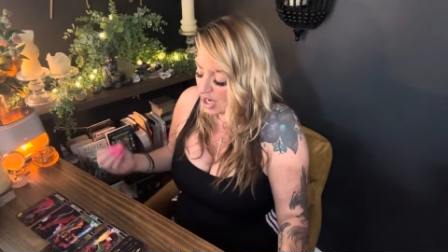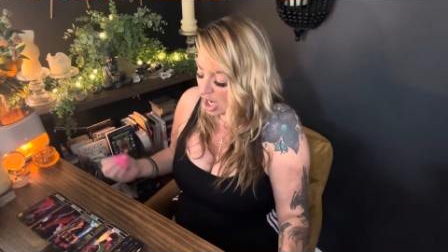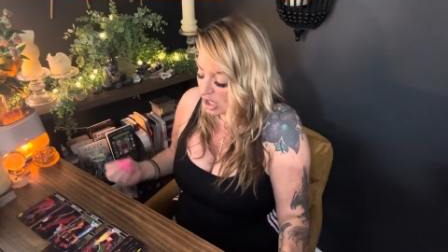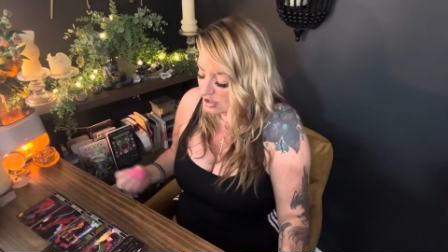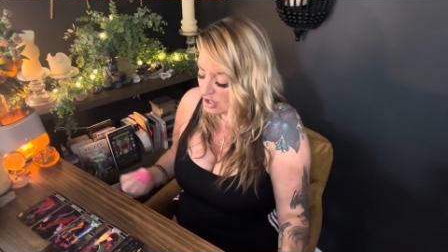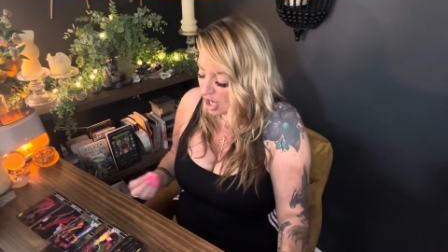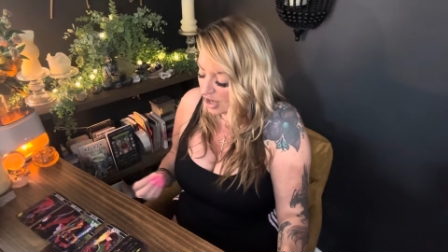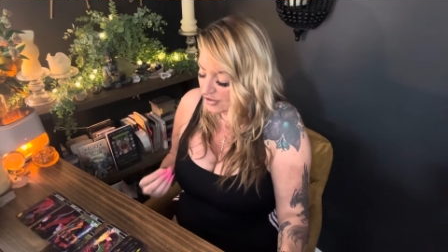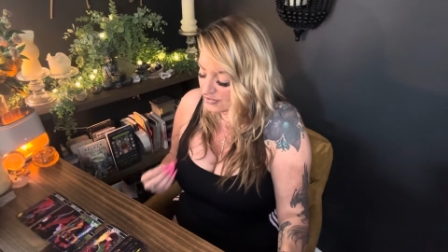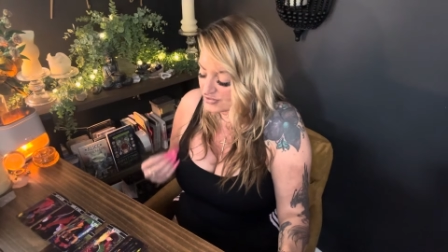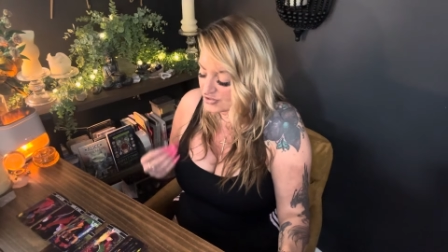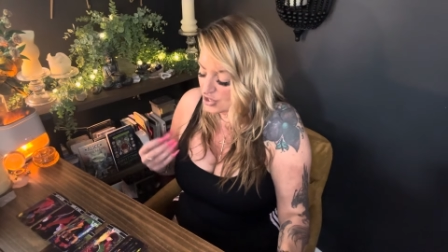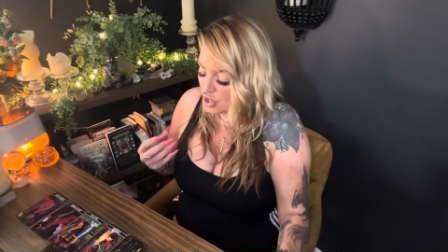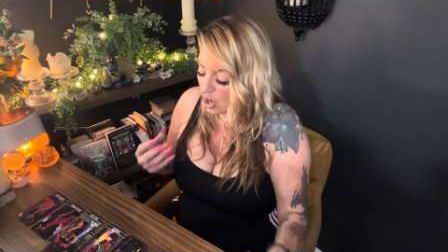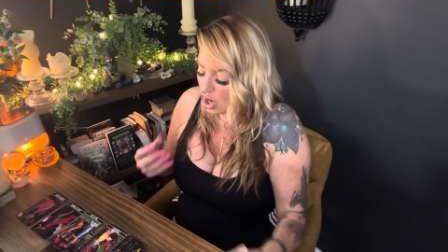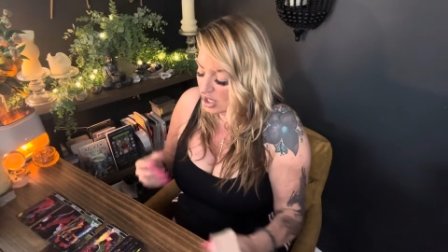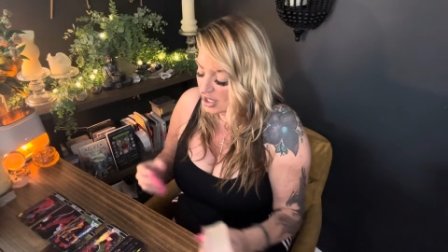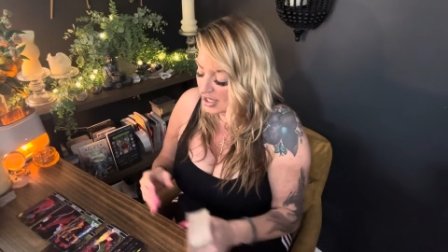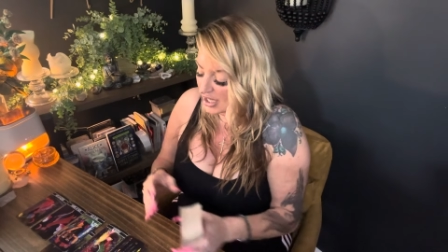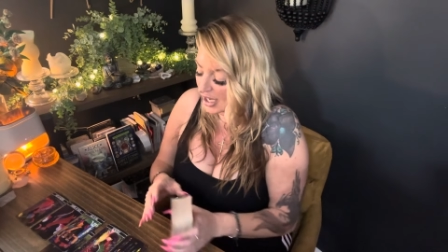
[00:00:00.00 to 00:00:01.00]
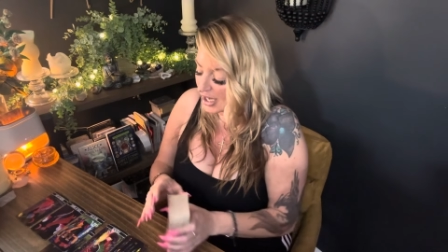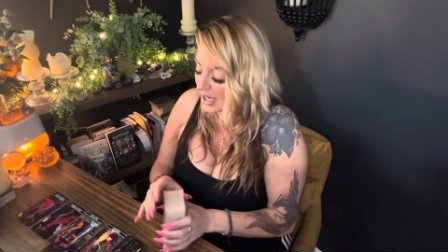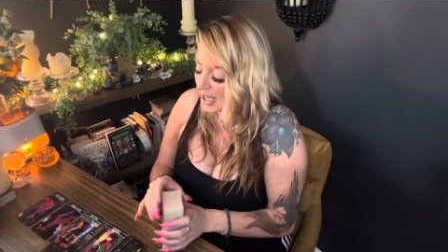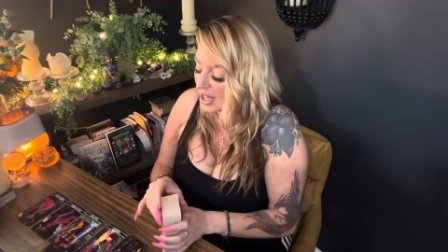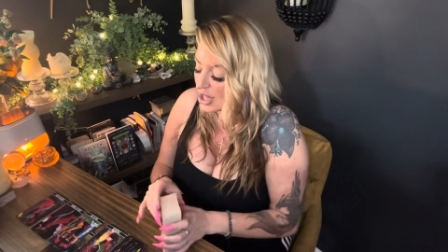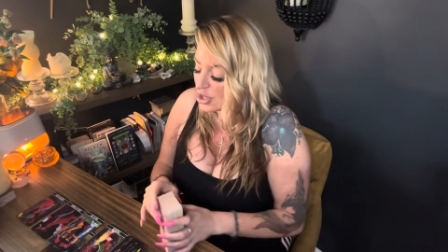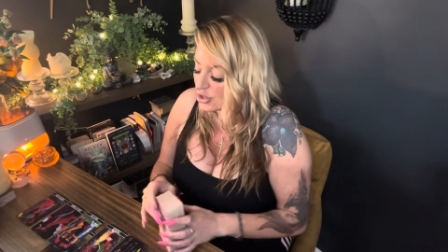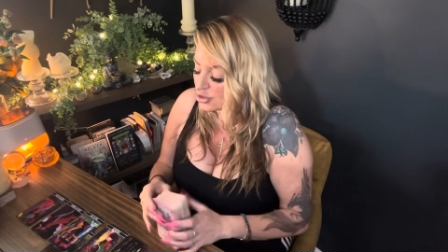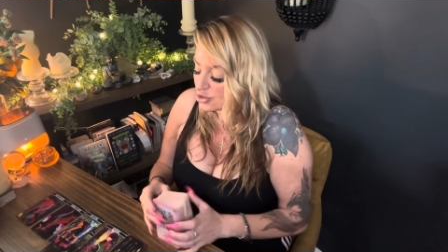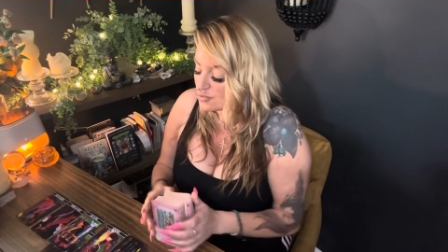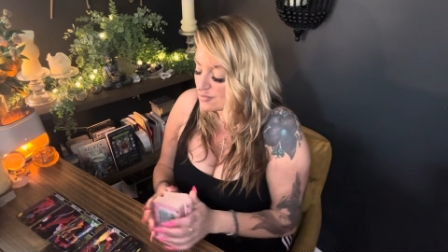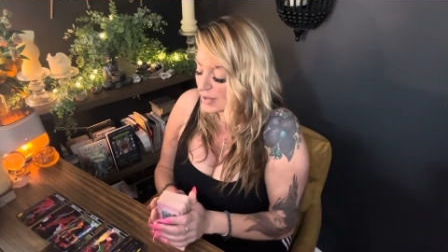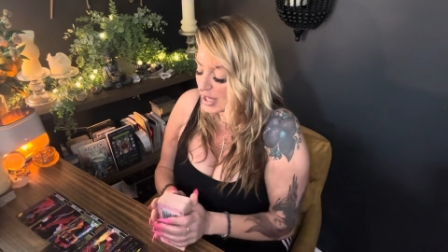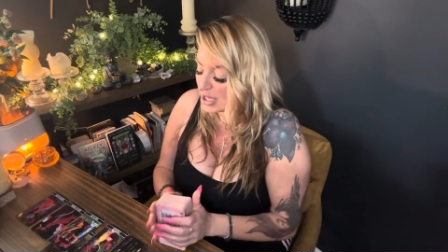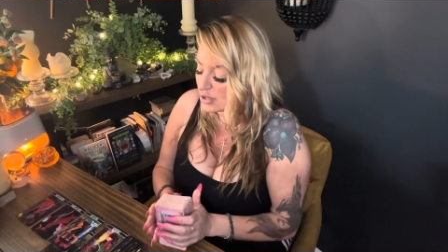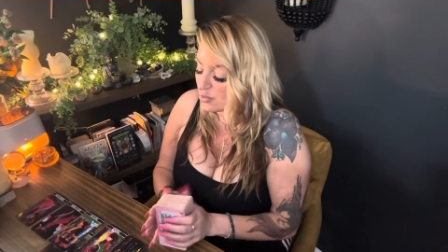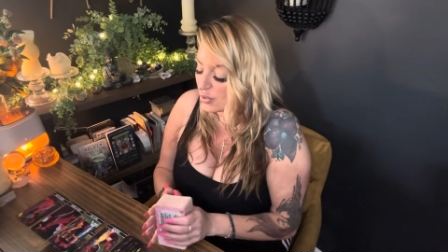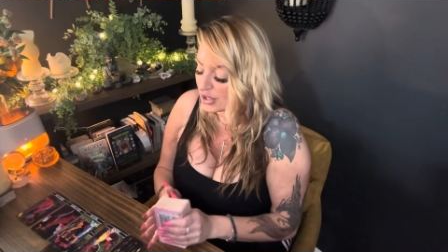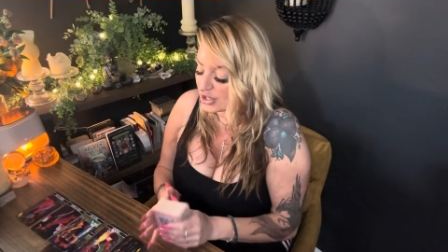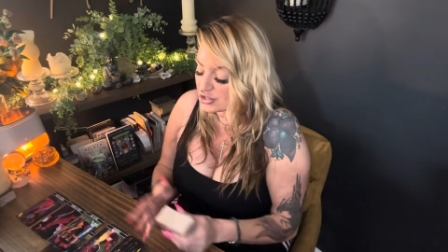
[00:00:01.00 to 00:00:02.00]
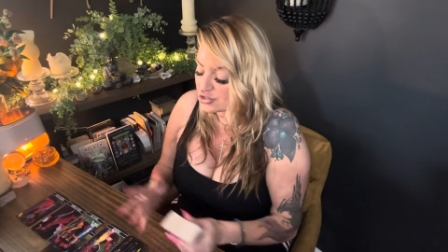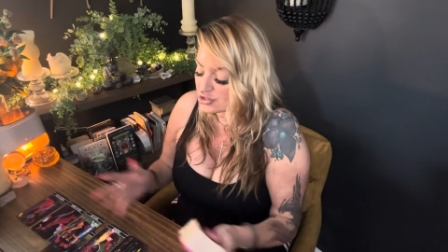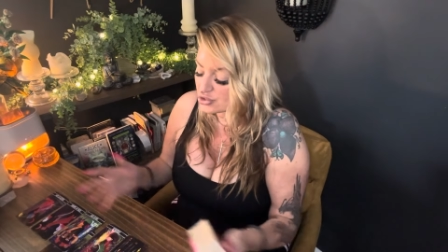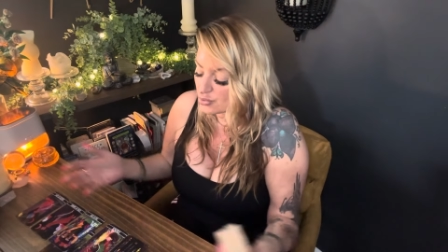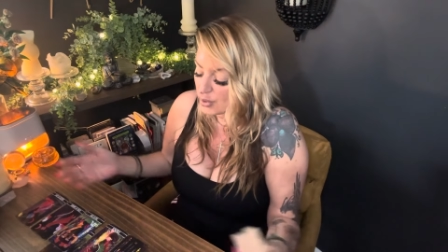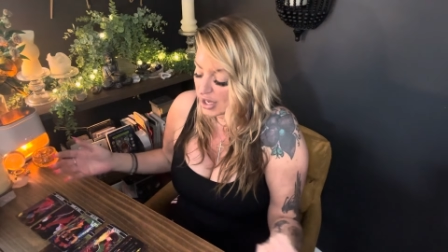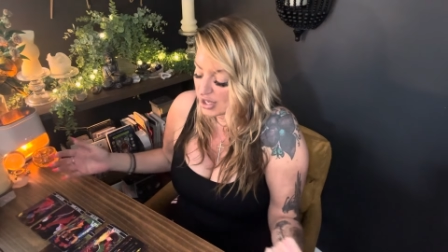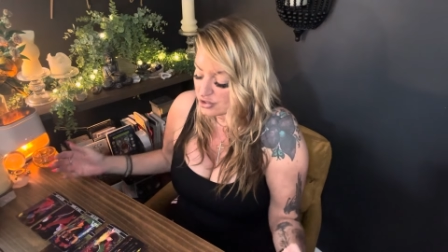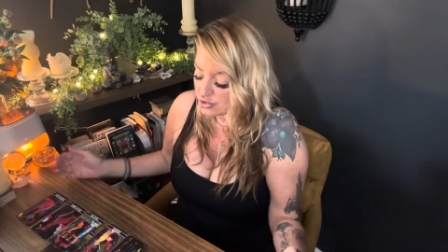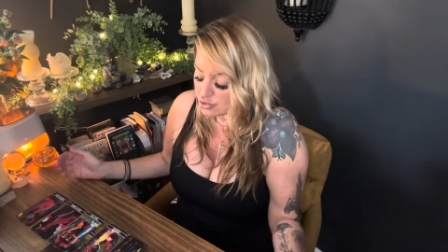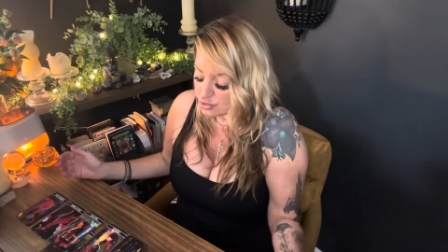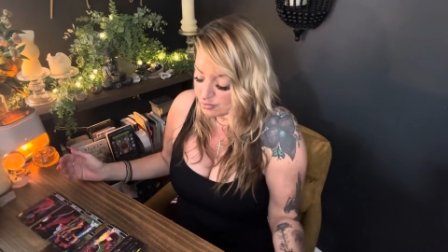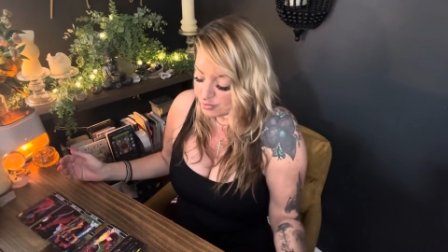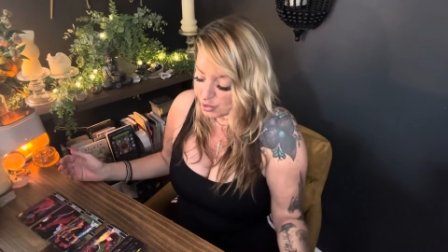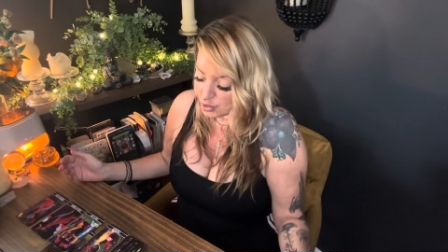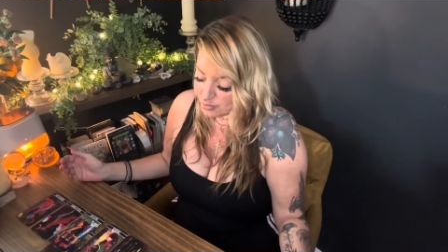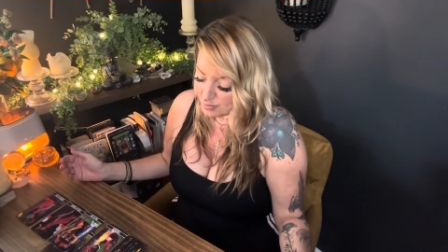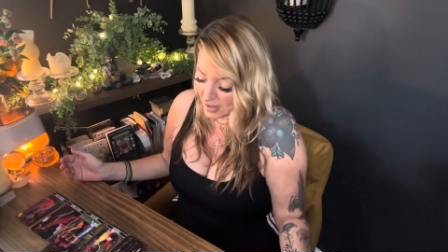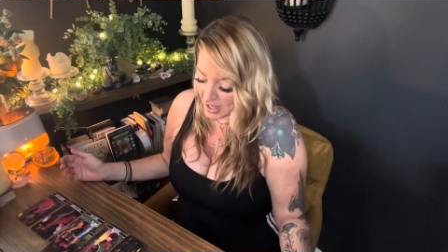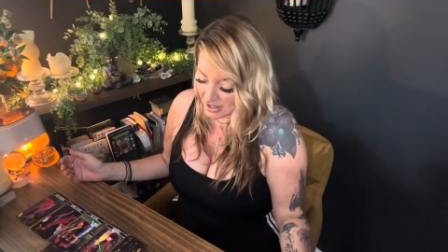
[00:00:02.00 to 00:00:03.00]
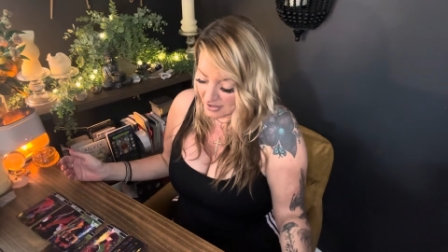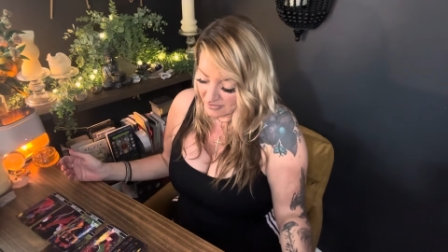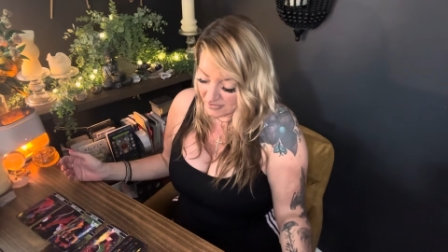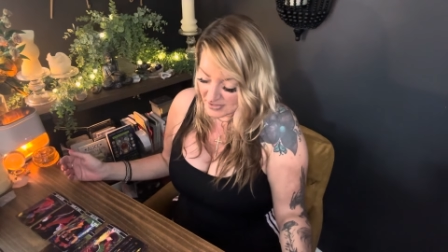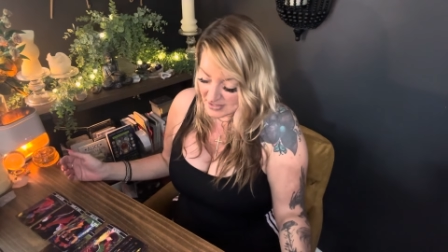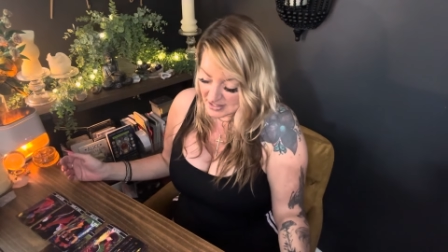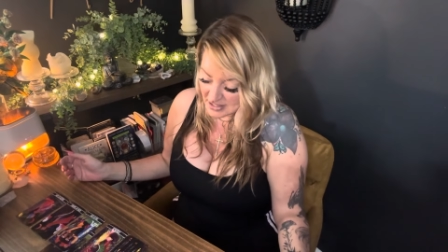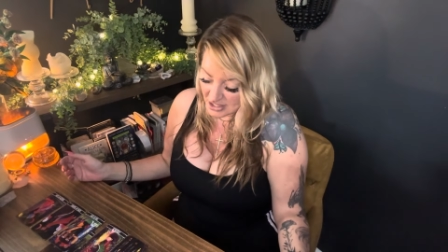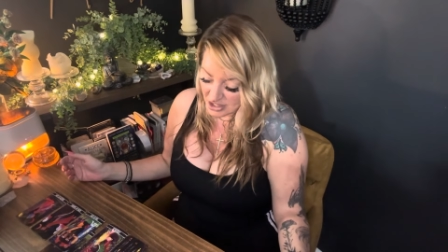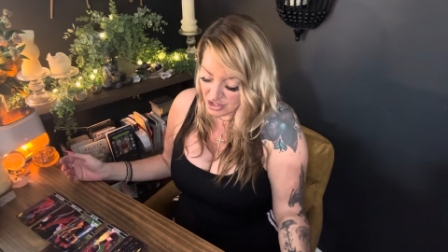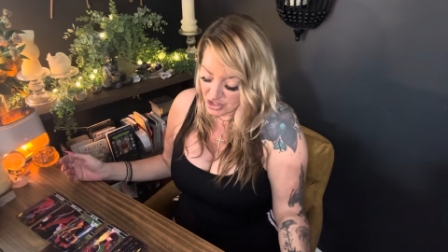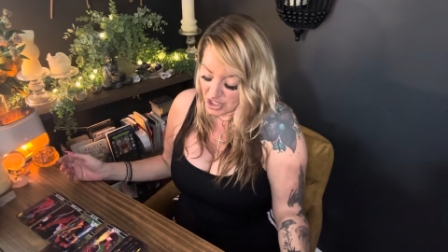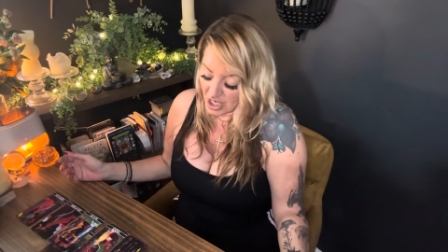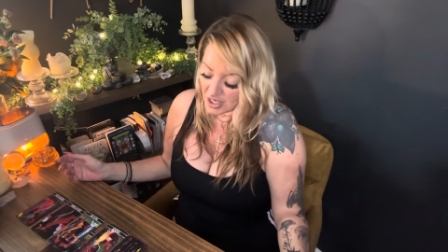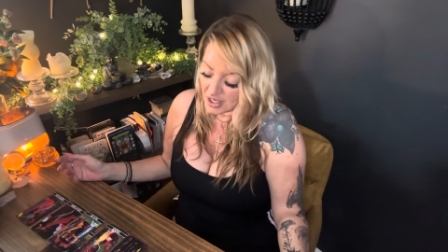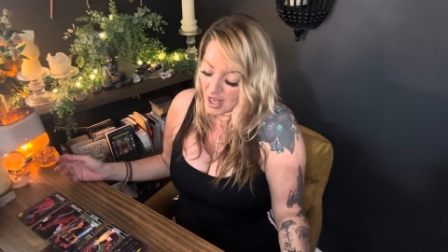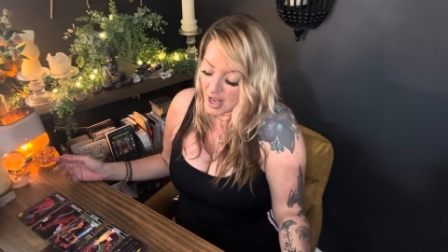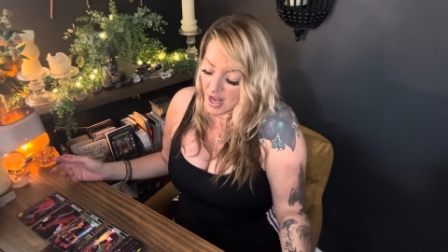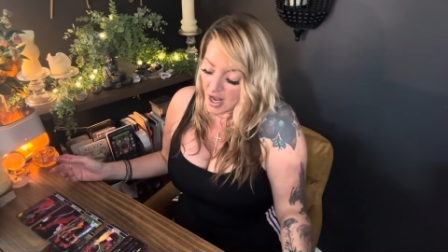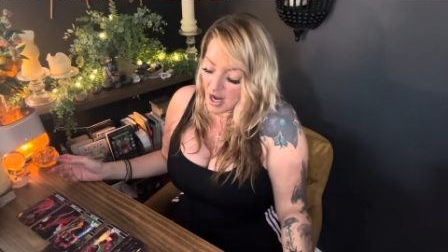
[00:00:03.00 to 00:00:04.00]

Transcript: a lot of talking. You may want to do a new moon manifestation.